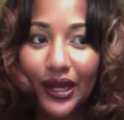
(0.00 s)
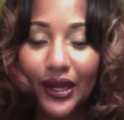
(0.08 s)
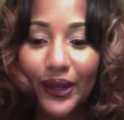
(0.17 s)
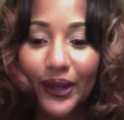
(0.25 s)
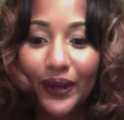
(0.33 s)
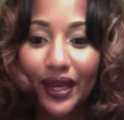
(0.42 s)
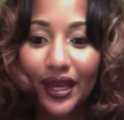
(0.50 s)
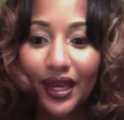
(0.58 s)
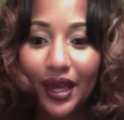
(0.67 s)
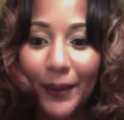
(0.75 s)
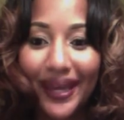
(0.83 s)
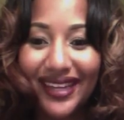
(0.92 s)
Okay, I
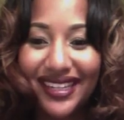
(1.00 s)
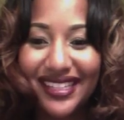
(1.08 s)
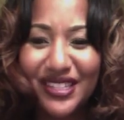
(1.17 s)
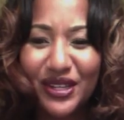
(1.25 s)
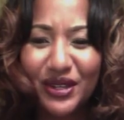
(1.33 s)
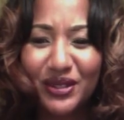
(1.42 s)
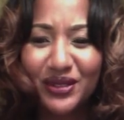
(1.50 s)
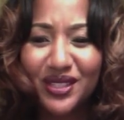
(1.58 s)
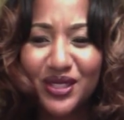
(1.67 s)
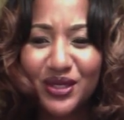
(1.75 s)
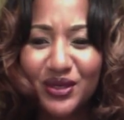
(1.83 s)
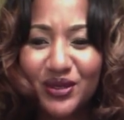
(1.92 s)
might need to go
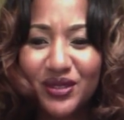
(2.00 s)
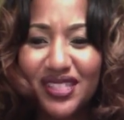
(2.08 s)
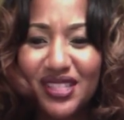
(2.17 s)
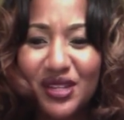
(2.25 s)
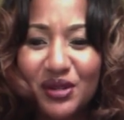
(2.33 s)
soon, so.